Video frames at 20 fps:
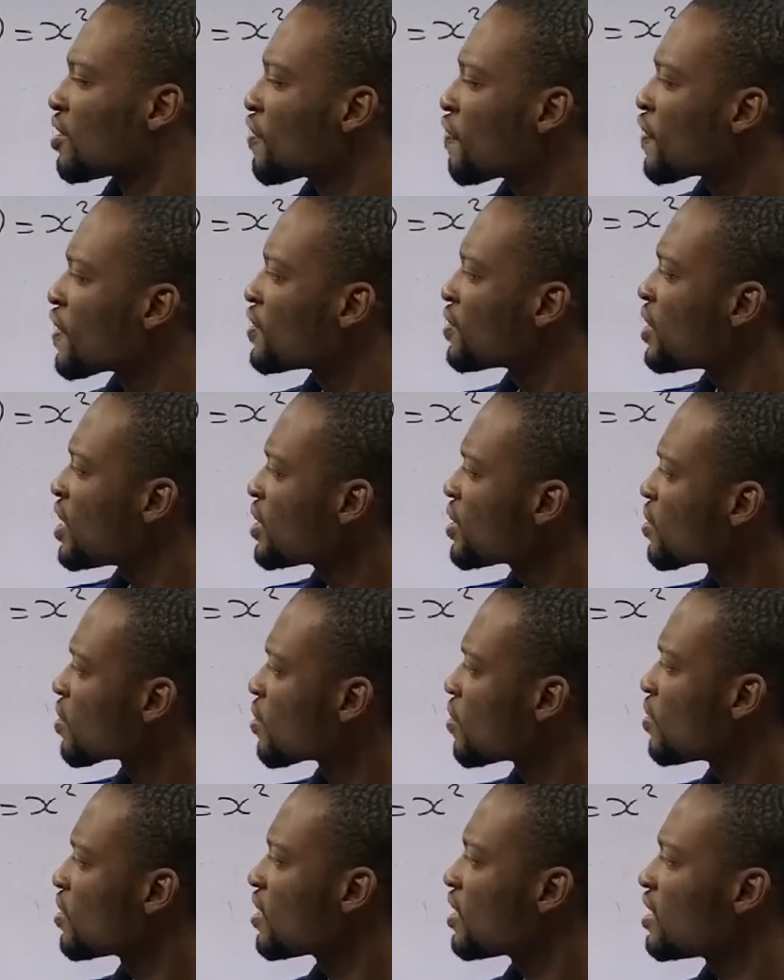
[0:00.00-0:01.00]

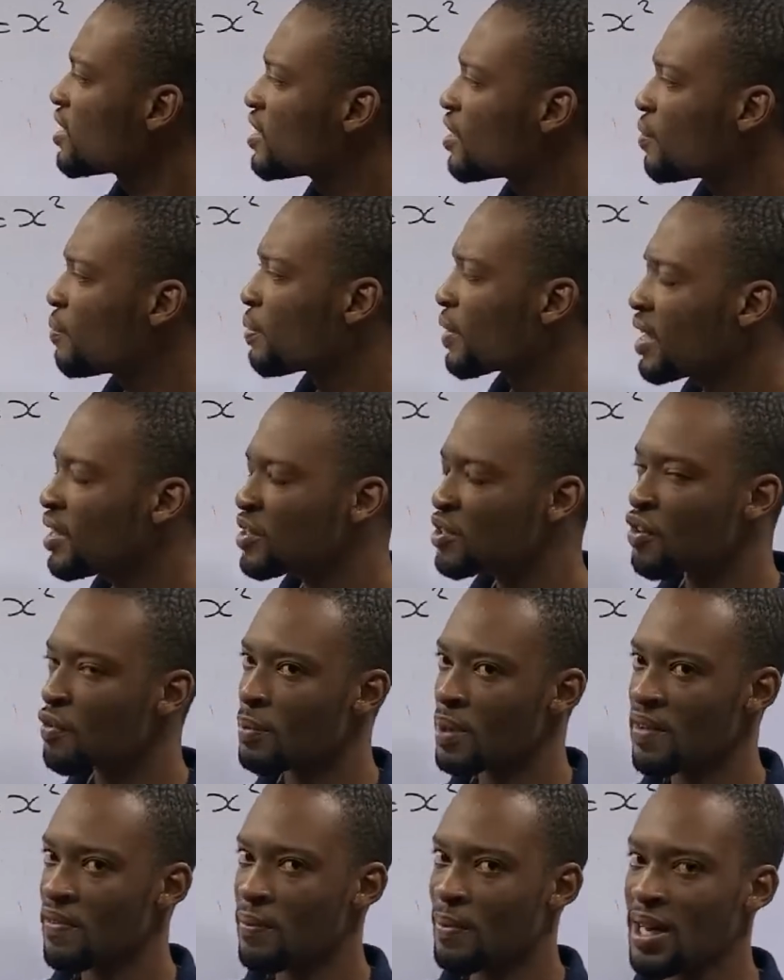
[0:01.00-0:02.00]
Differentiation is a branch
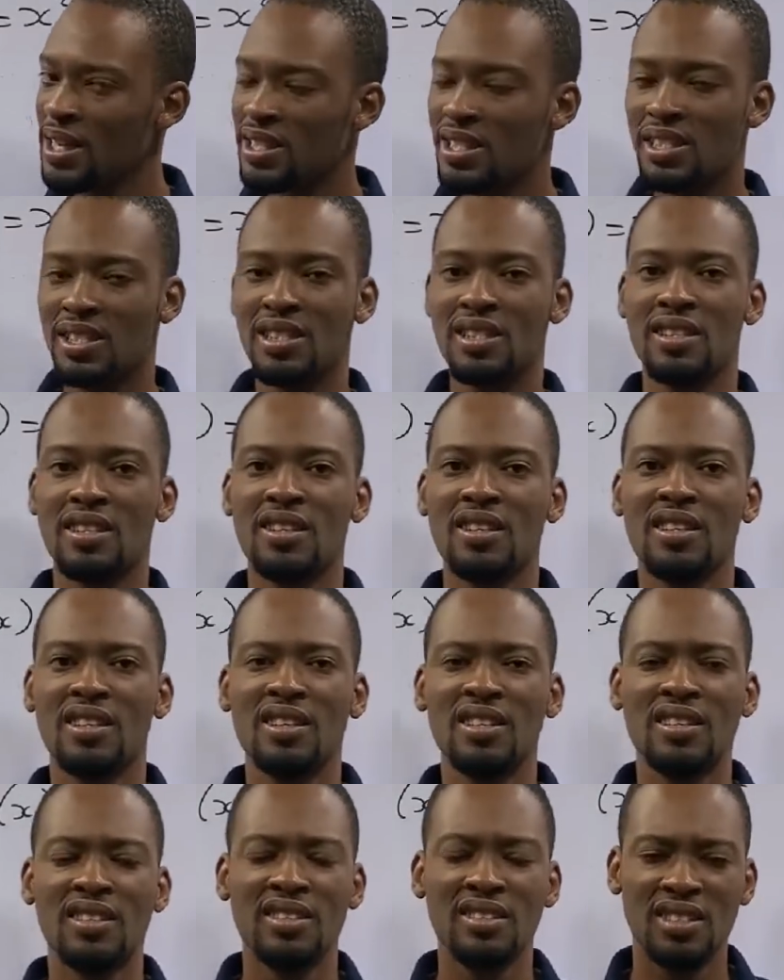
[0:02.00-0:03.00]
of mathematics
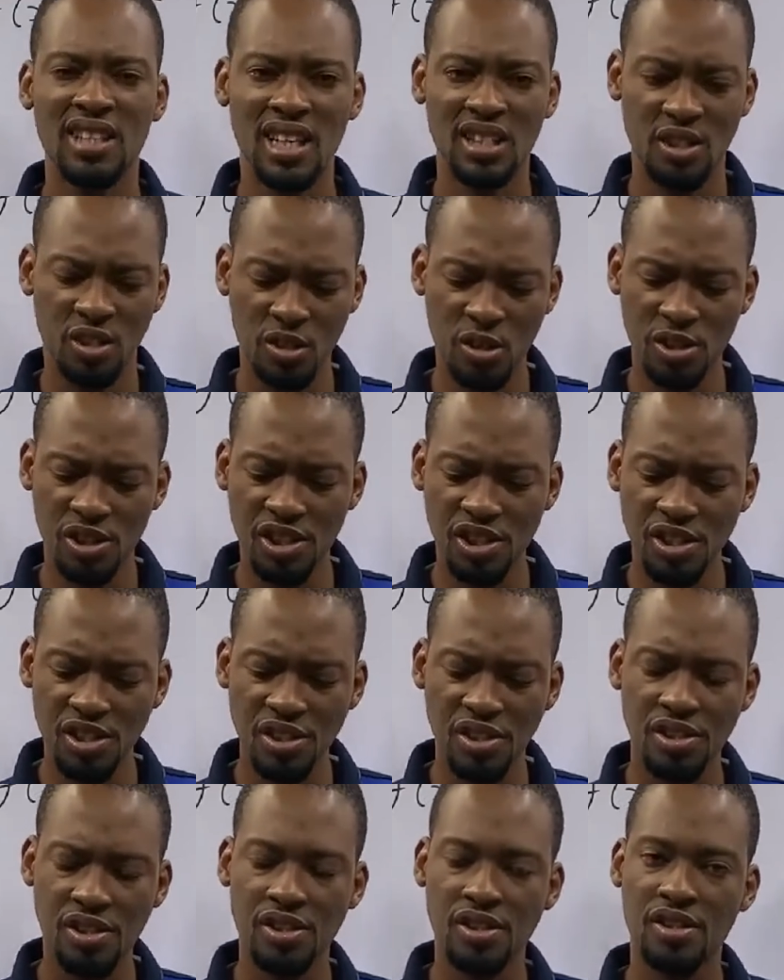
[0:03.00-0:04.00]
that
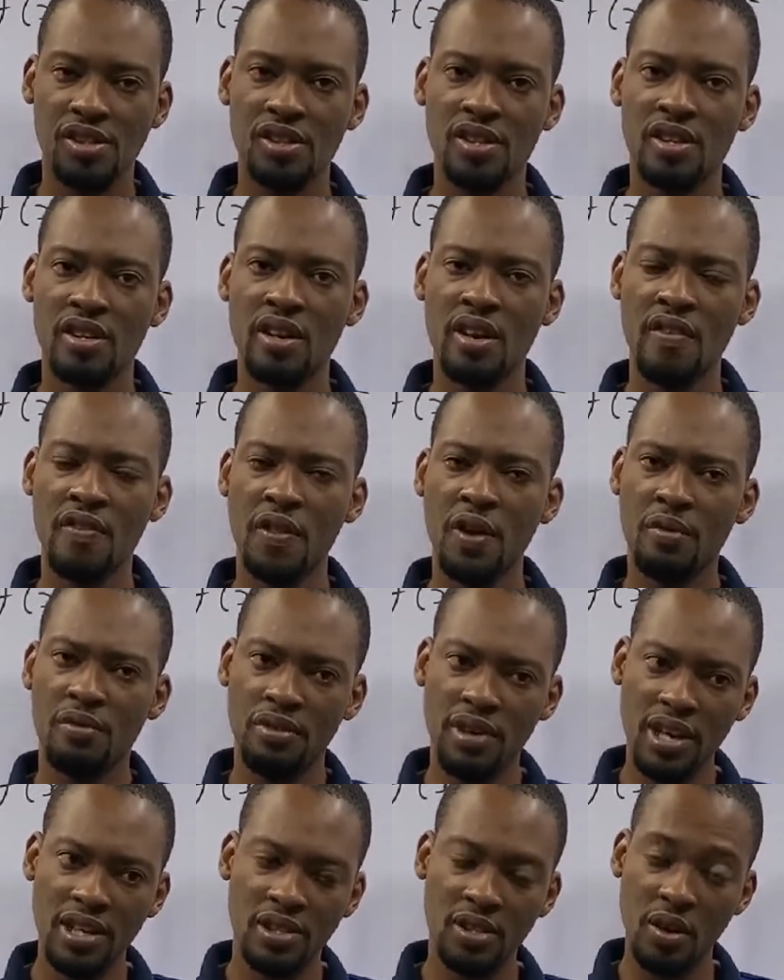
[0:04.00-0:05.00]
studies
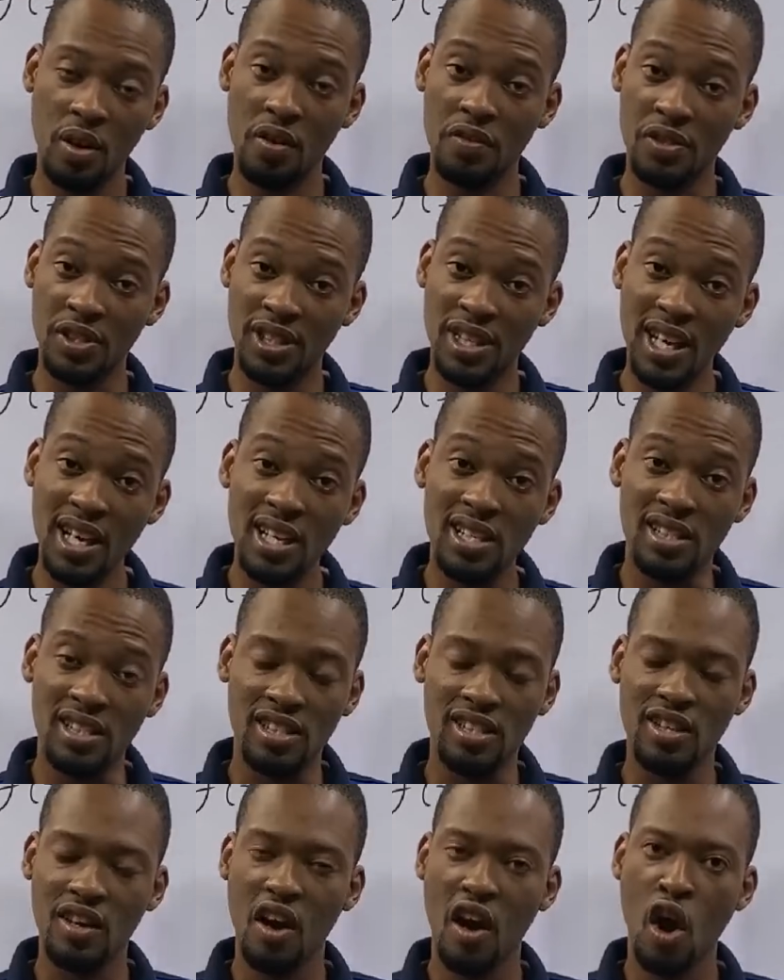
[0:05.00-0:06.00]
the rate of
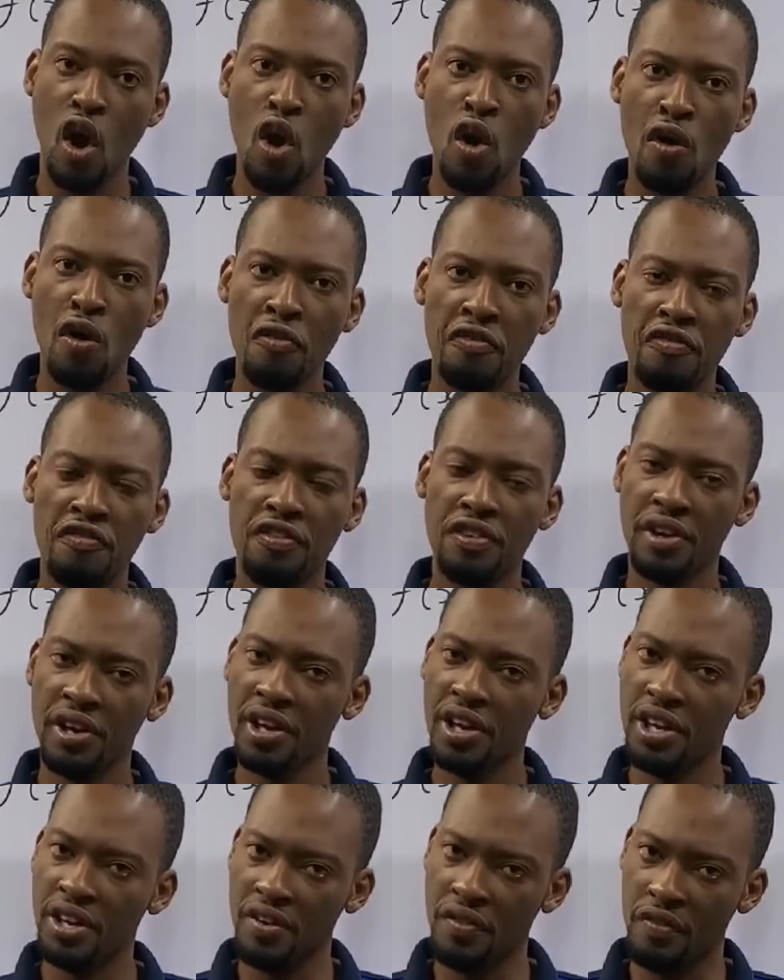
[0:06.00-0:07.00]
change of
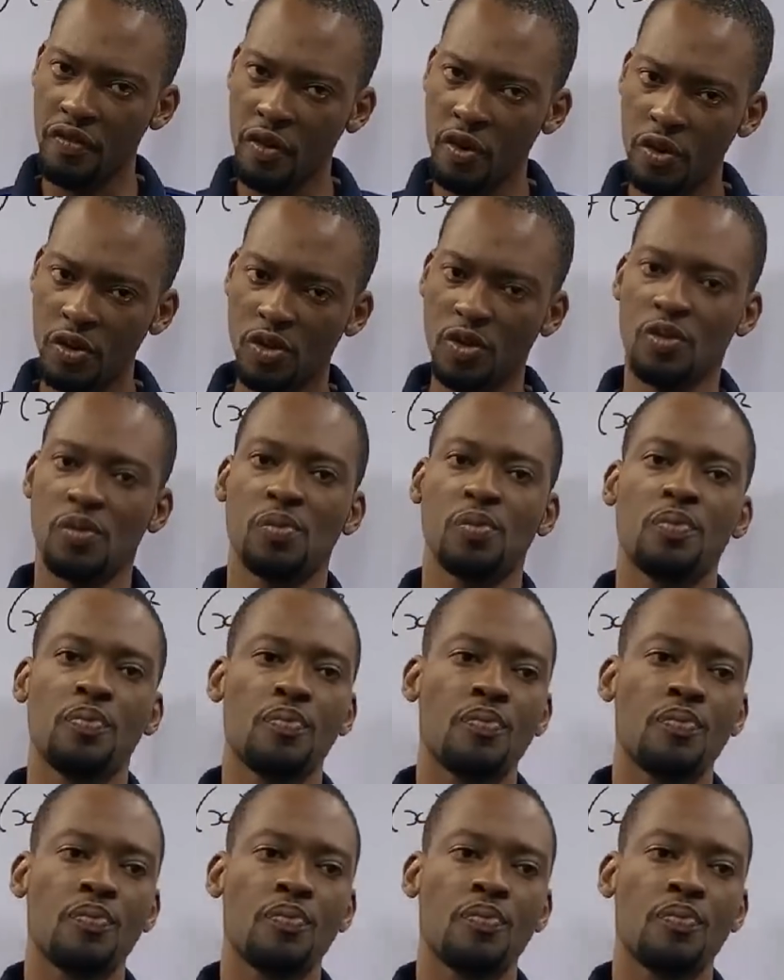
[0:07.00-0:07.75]
a function.